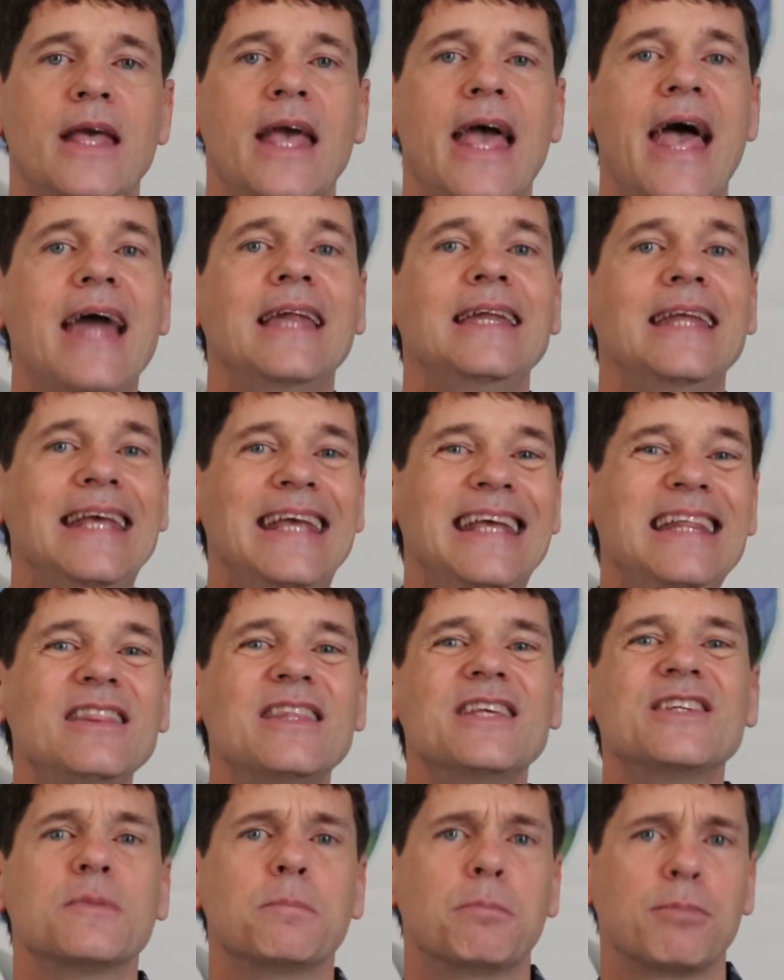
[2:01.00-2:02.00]
And in
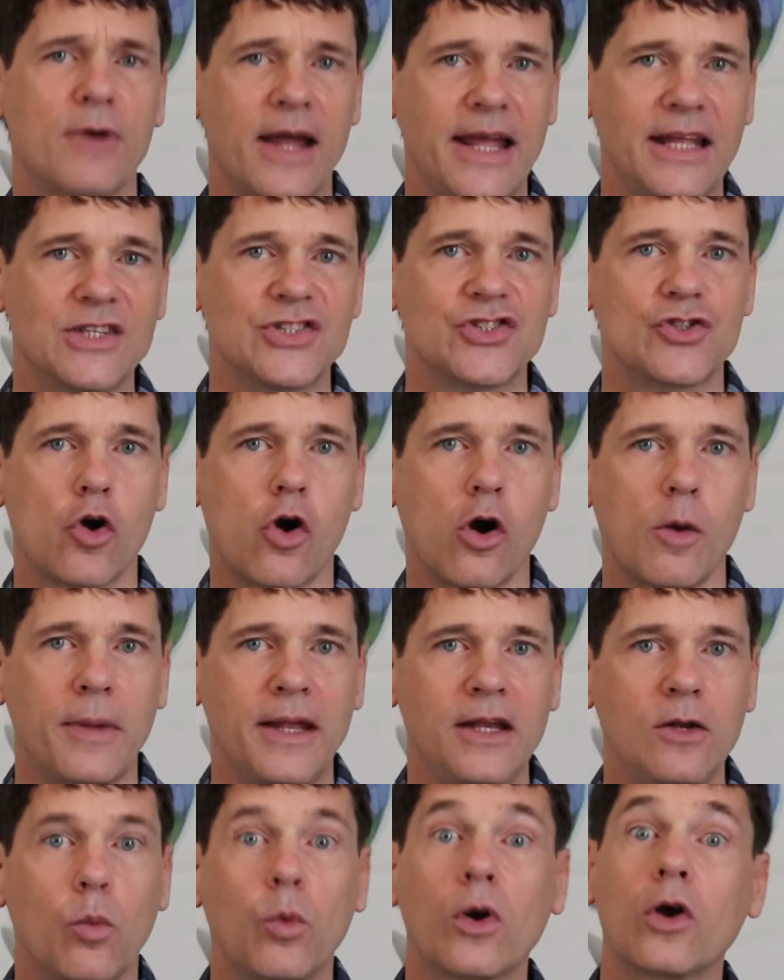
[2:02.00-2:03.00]
this
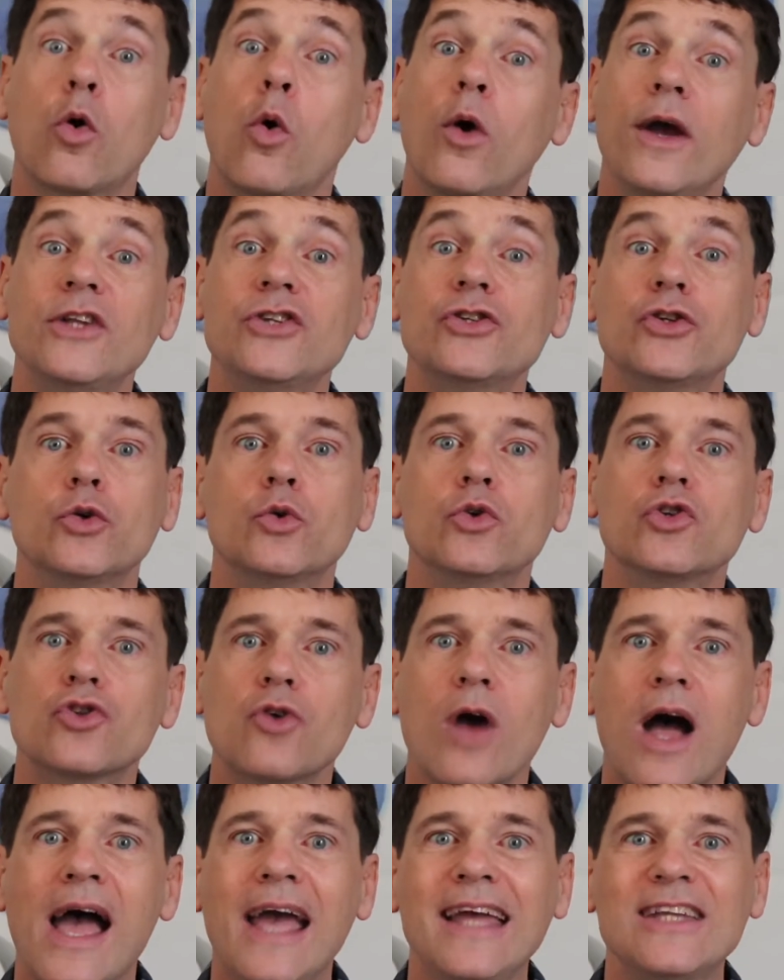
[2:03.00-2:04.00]
brainstorming, we're going to
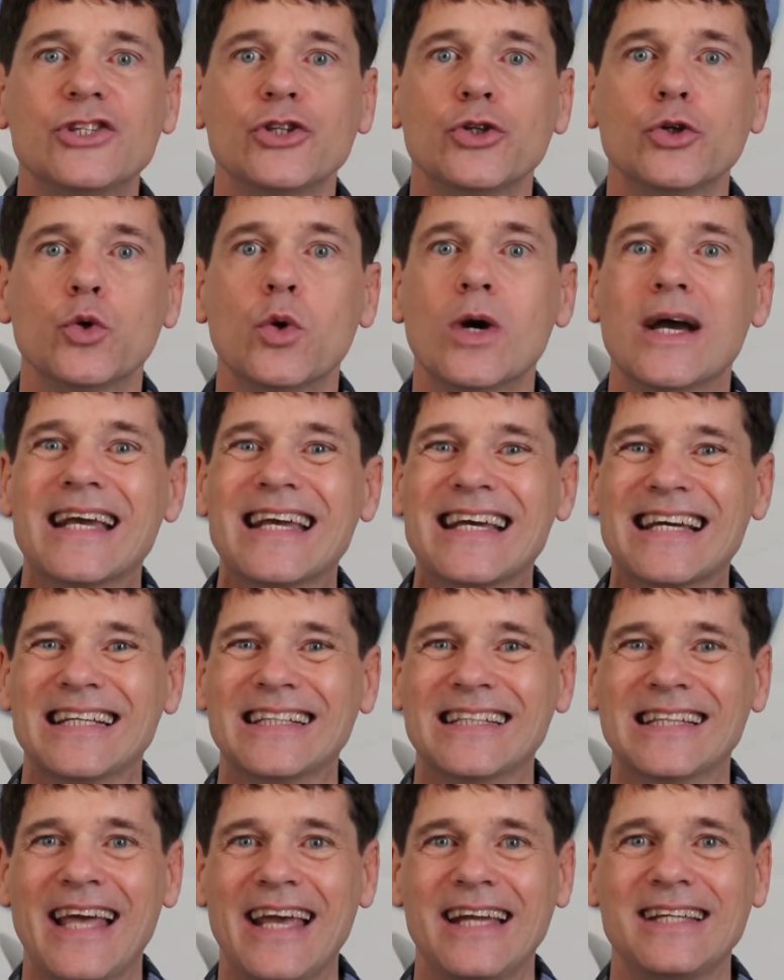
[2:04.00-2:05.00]
try to
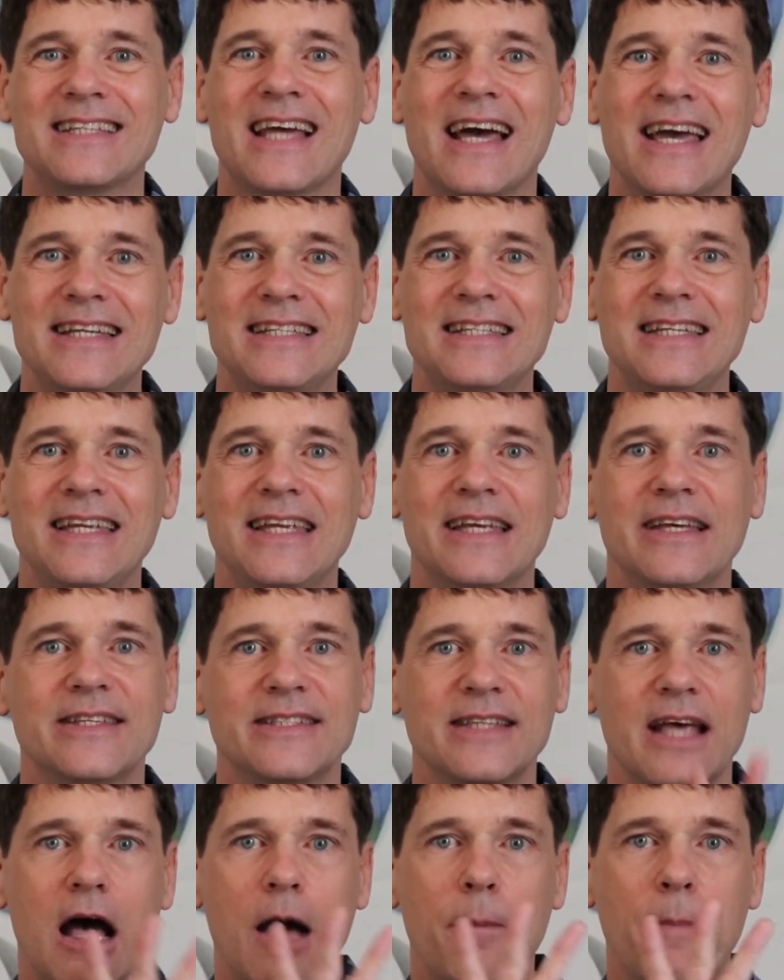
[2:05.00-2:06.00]
collect
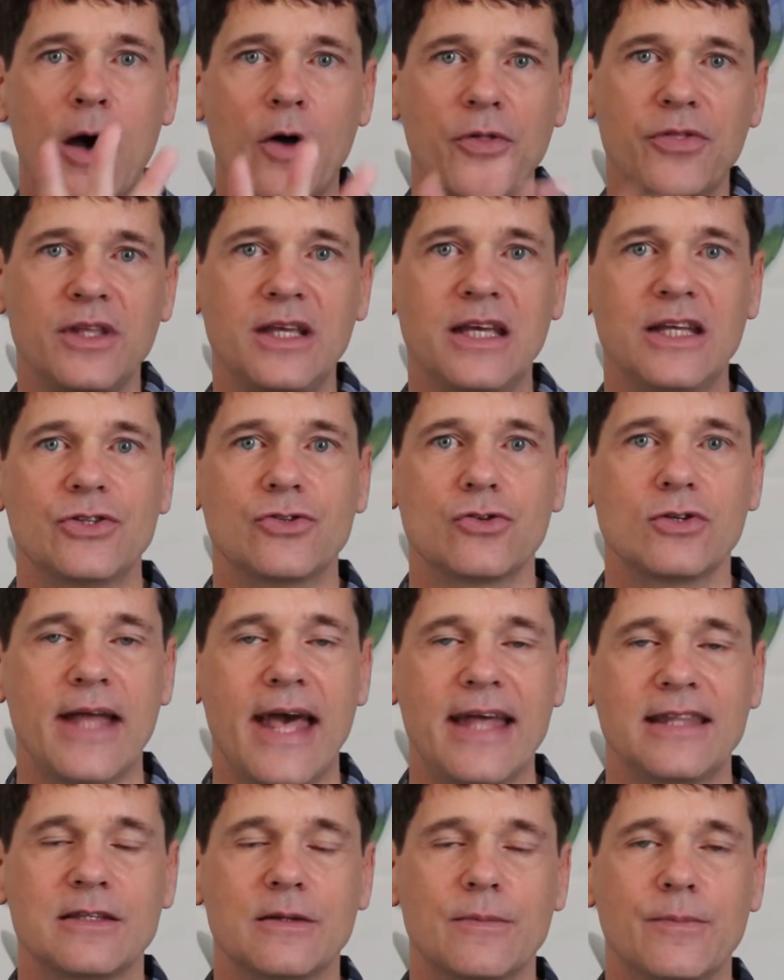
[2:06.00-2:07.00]
ideas about the
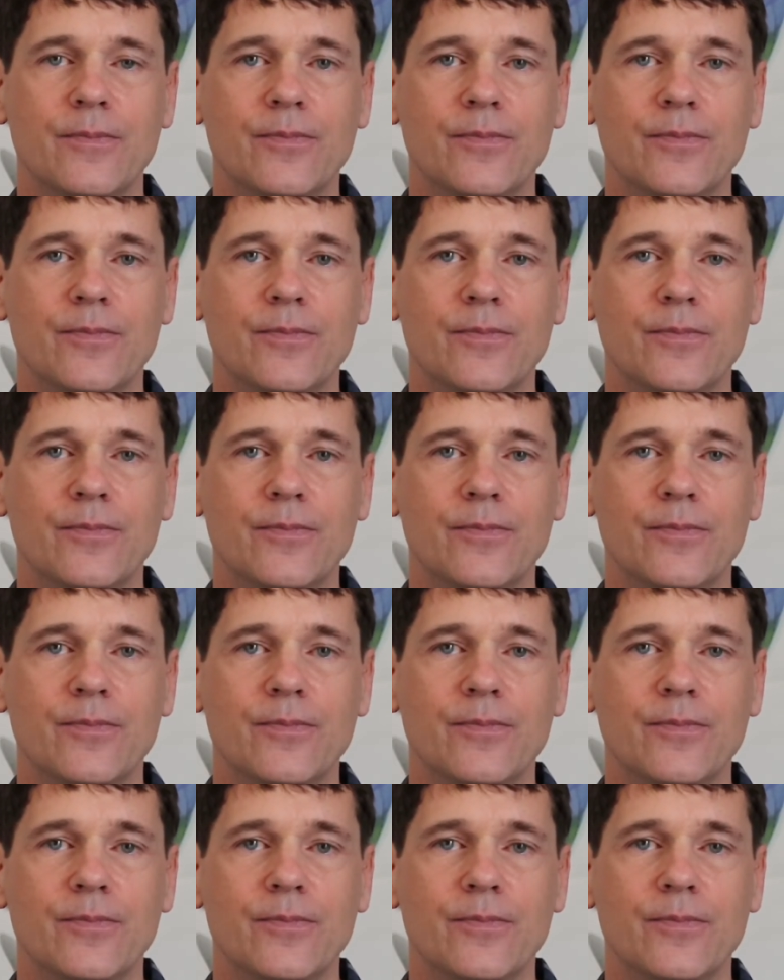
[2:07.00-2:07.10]
internet.